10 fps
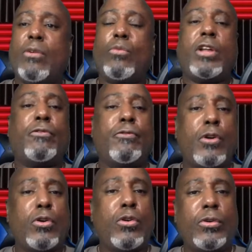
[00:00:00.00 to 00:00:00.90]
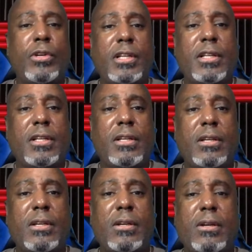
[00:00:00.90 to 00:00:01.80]
with food,
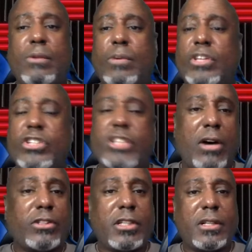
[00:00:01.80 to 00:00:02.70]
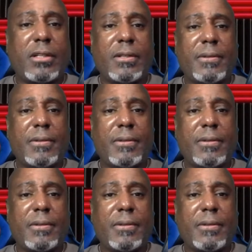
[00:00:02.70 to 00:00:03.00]
with shelter,